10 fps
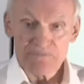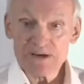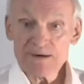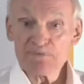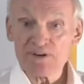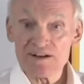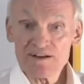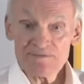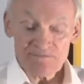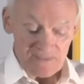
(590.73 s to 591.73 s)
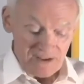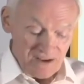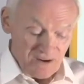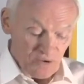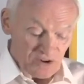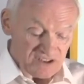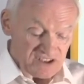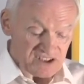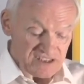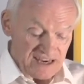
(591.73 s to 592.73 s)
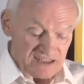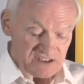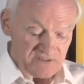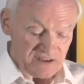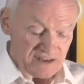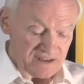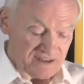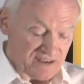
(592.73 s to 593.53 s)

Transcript: people were dissatisfied.